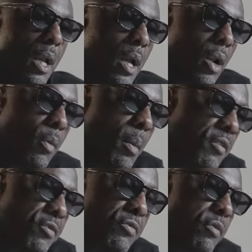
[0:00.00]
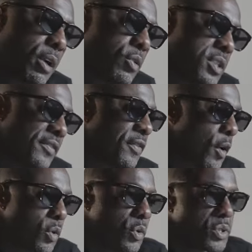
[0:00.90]
a lot of my records have
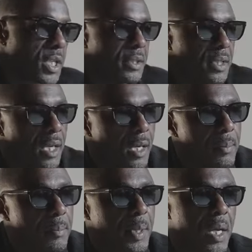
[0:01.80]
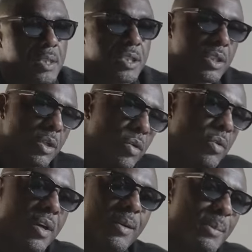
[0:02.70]
vocals in them, but I
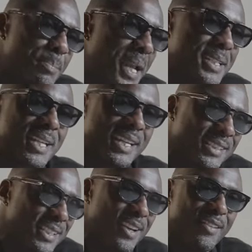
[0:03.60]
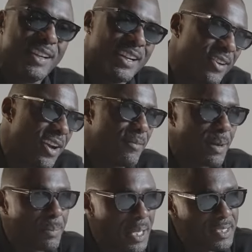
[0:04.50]
still am a bass head, you know what I mean? I've got to have
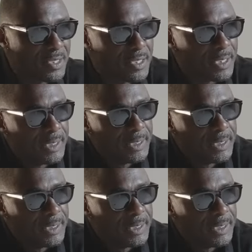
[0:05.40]
my bass.